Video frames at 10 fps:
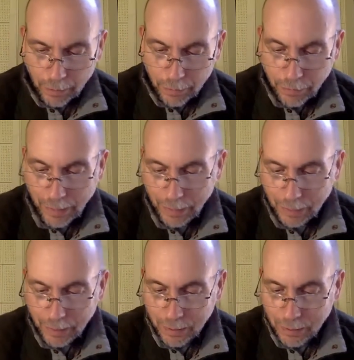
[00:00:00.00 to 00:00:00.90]
The
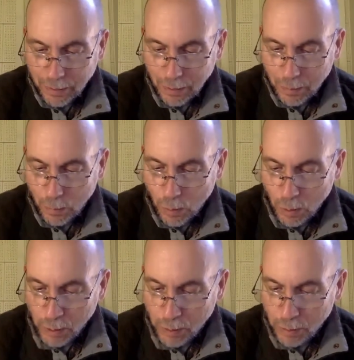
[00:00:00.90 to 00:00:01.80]
fact is that the
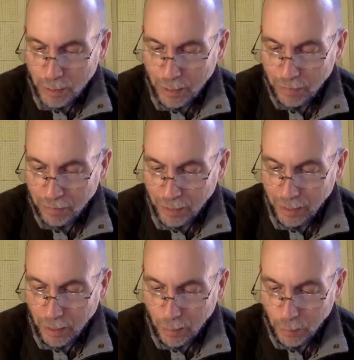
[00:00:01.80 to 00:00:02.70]
more we take
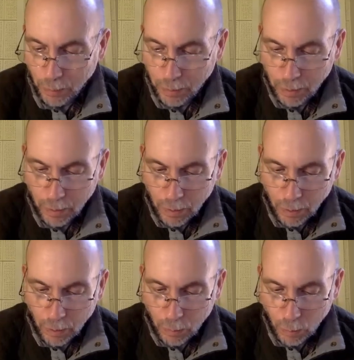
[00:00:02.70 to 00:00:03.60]
flight upward,
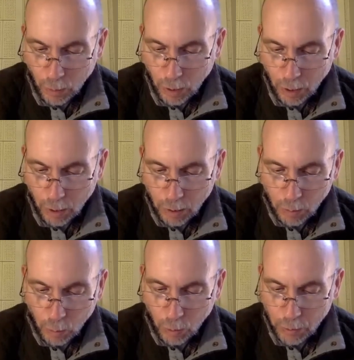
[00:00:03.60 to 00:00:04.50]
the more our
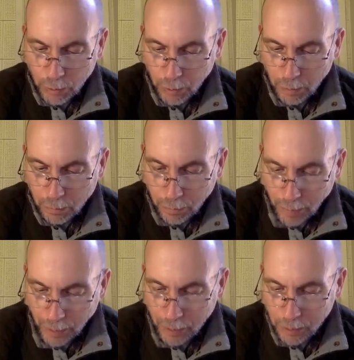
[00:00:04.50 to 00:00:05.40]
words are
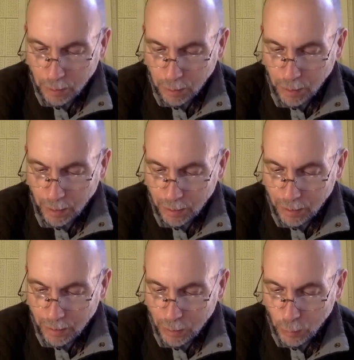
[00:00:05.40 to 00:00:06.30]
confined to the
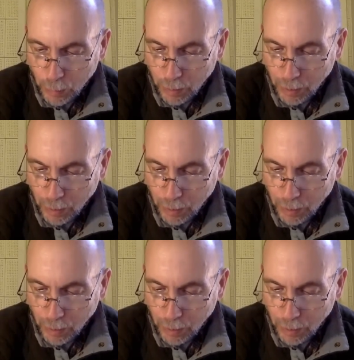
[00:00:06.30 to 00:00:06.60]
ideas we are